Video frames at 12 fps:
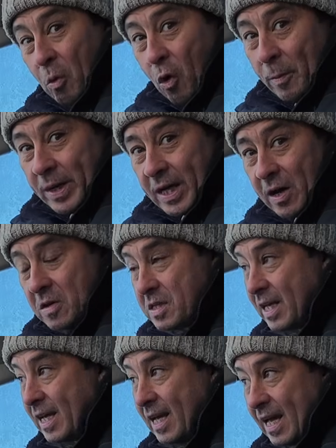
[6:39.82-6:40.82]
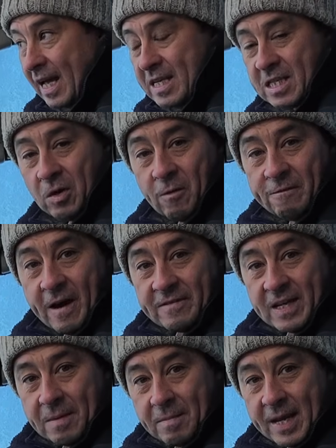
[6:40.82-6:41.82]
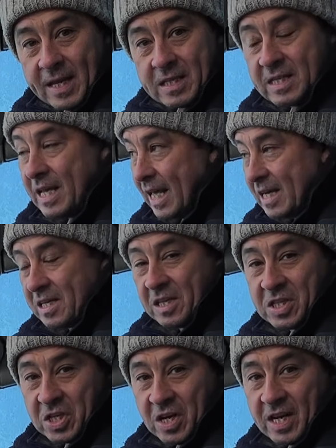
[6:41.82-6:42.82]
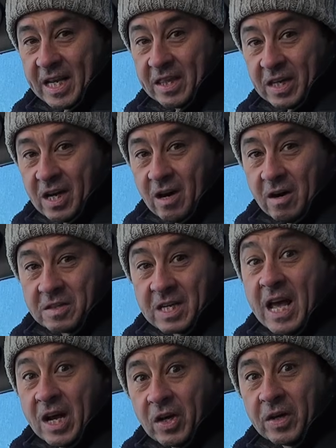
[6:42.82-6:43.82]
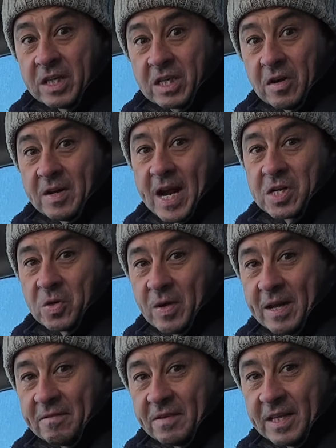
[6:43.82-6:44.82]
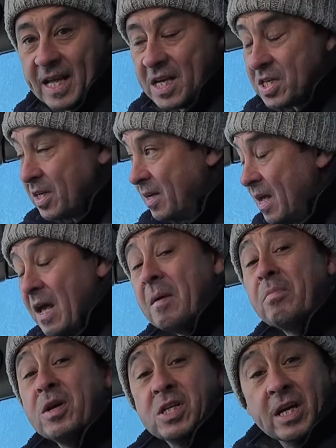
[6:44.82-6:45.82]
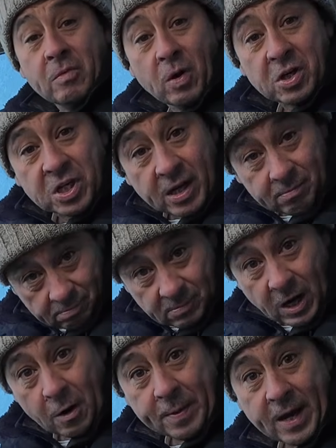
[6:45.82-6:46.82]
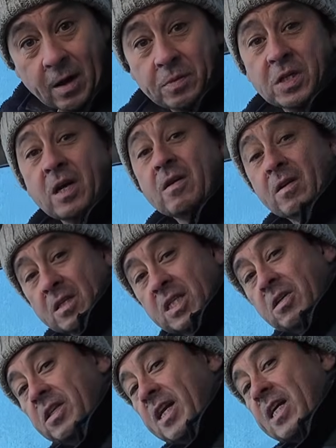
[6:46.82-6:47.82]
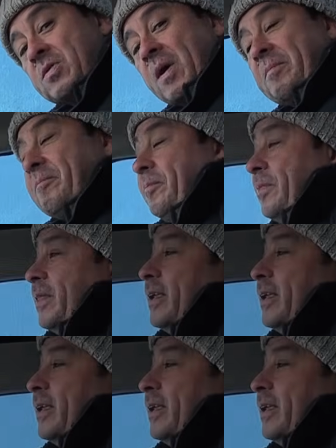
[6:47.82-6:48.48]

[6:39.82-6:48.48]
warm and cozy until 5–10 minutes into the journey and the car's got its own natural heat from the engine. Appreciate you watching, hope it helps you. See you on the next one.